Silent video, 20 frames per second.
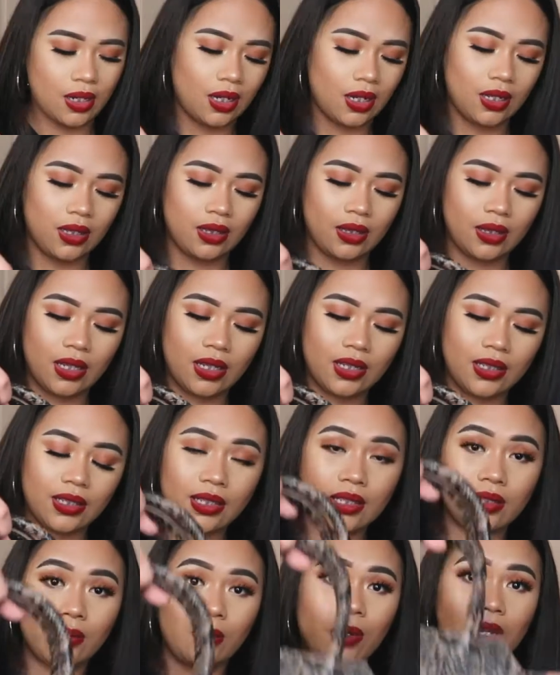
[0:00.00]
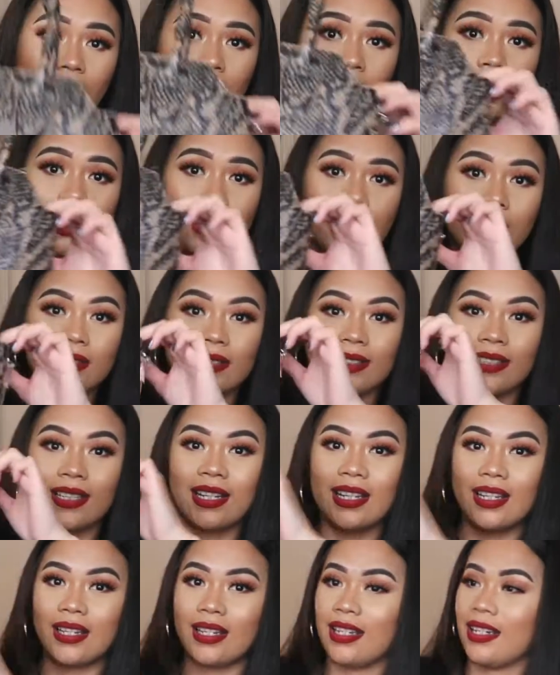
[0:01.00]
And this is what it looks
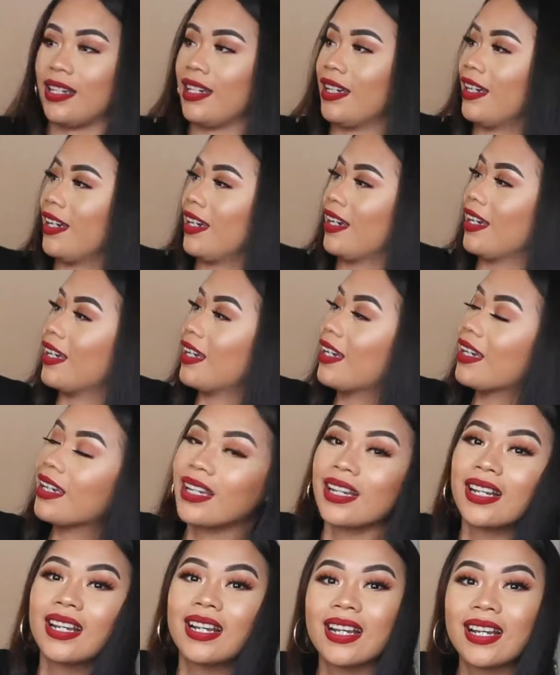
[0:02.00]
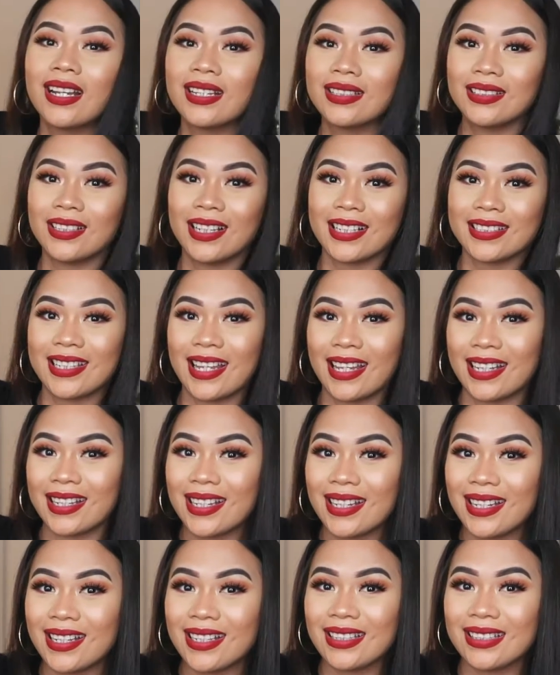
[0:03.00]
like. Do you guys like
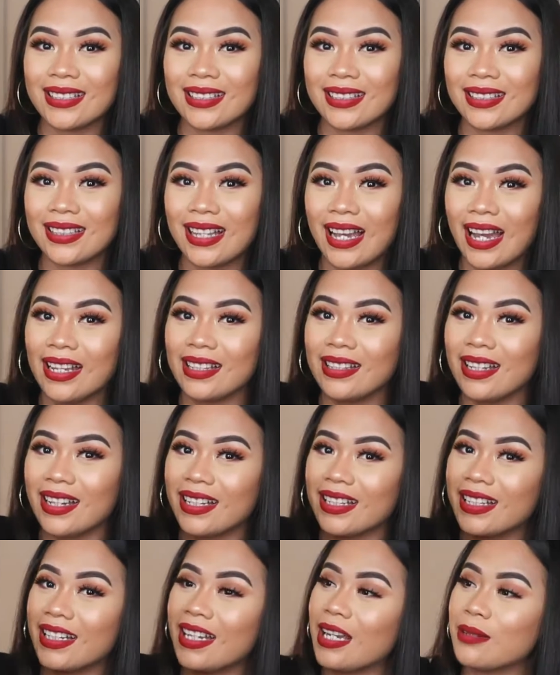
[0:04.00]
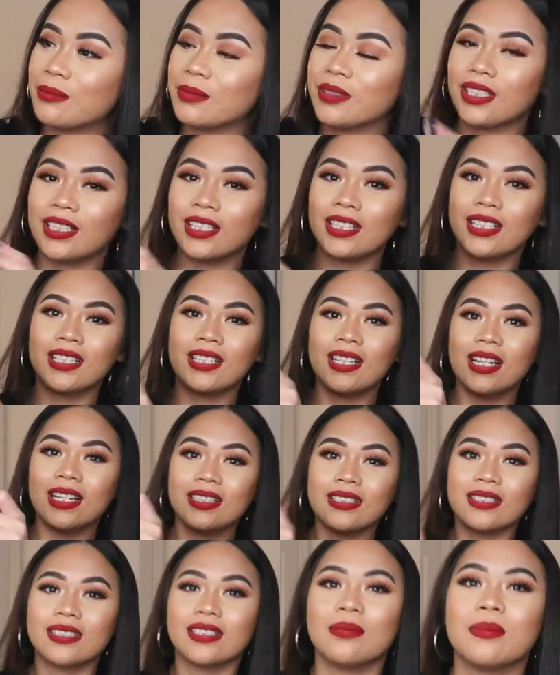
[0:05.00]
it? I like it. I'm digging it. I
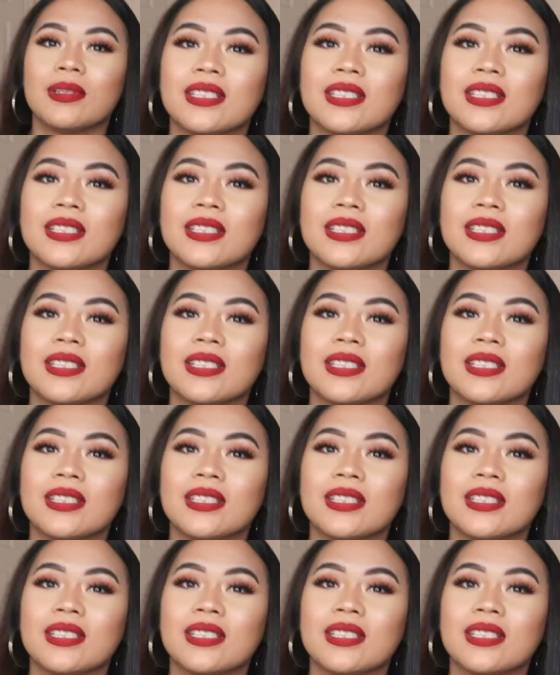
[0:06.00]
can see